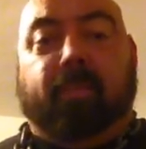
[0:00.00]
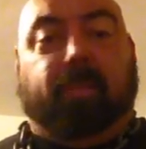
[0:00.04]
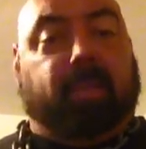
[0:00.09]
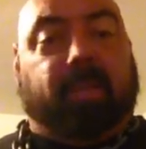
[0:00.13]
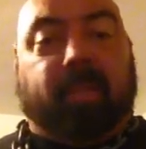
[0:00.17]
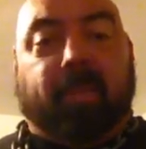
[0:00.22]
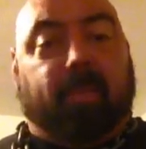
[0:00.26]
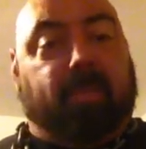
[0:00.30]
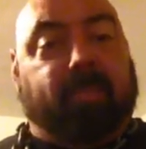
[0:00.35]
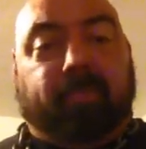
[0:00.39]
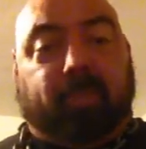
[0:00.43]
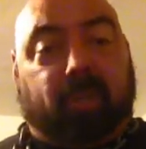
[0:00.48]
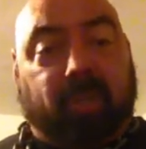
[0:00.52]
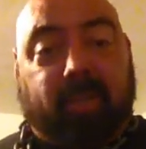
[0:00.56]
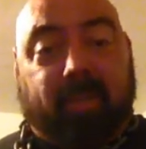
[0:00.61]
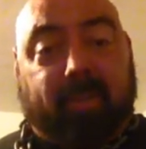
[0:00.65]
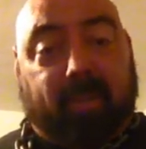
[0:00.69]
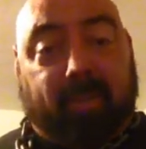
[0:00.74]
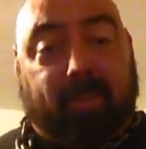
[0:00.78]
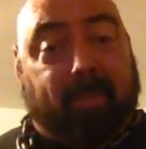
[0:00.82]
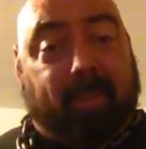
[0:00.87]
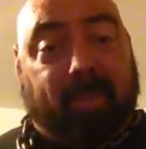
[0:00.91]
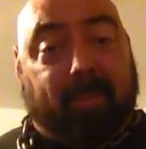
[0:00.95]
But
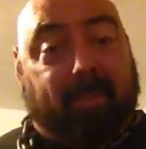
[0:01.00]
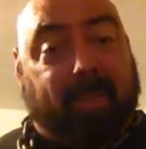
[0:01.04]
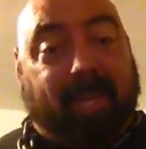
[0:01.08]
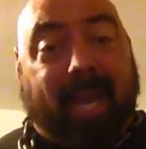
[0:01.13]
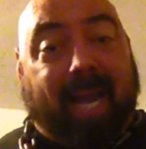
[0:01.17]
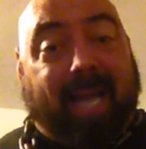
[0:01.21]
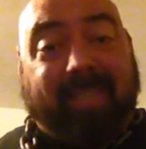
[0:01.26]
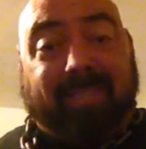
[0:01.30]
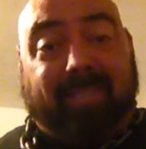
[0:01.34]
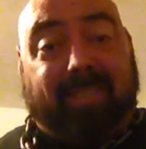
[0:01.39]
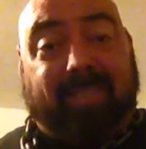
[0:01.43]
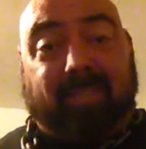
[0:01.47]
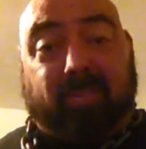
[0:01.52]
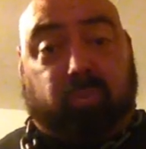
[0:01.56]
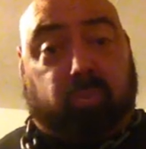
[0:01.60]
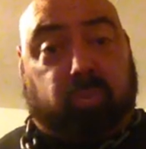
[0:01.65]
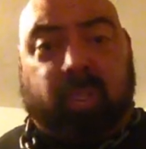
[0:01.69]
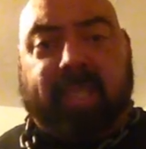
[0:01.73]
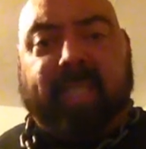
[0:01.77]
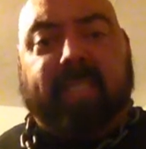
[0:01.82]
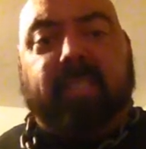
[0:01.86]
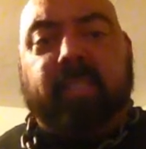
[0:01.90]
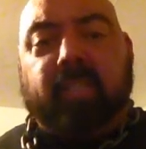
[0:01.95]
the guys that just
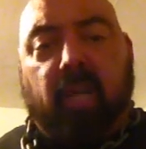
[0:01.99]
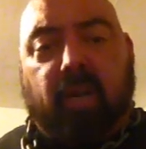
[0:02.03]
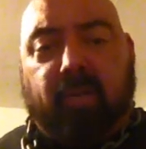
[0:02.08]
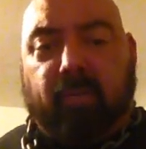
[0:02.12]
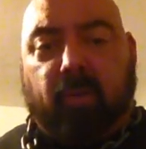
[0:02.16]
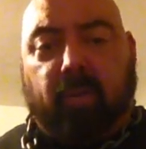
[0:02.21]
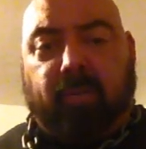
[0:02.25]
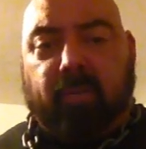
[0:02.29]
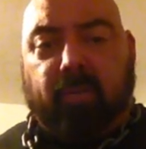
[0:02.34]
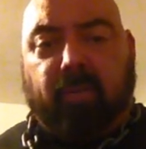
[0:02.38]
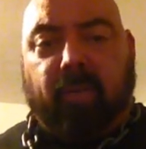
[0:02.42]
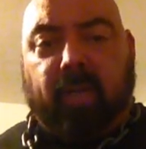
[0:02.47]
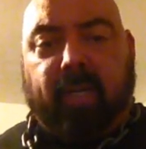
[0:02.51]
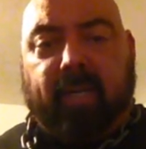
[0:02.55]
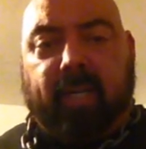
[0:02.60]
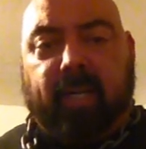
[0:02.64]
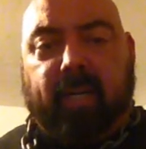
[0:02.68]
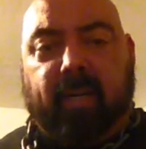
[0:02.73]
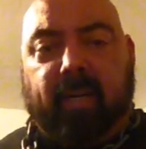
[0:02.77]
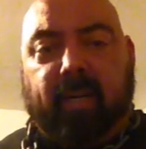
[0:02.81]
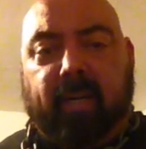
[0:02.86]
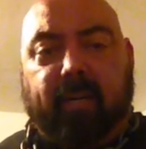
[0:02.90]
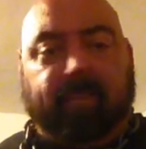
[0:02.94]
read stuff off the fucking
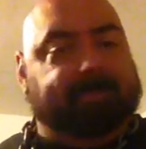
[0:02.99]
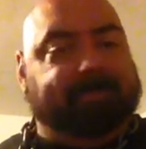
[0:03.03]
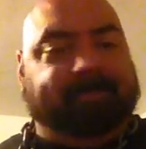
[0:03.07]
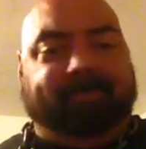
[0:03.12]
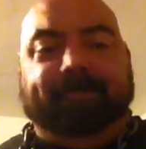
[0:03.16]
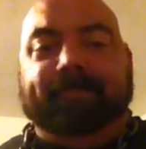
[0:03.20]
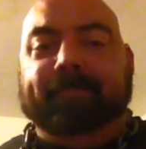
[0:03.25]
internet